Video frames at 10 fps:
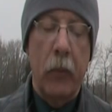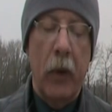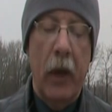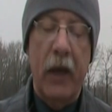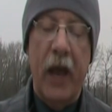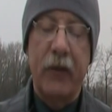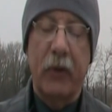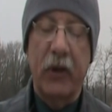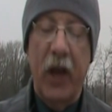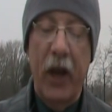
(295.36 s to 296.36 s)
It has
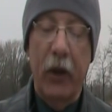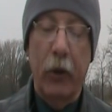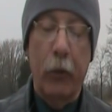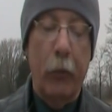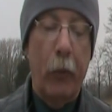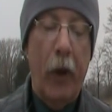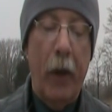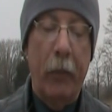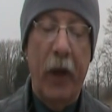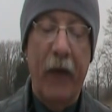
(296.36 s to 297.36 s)
rectangular
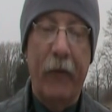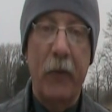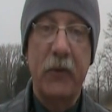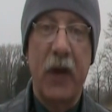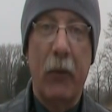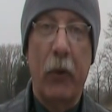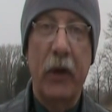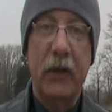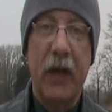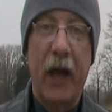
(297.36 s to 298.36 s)
platforms, and at
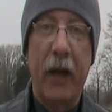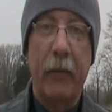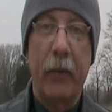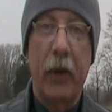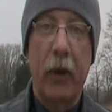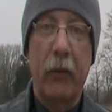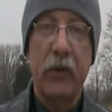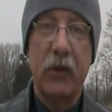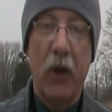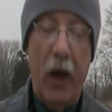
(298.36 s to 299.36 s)
one time It
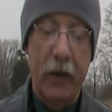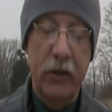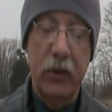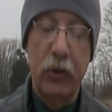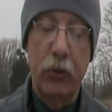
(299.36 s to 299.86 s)
was thought to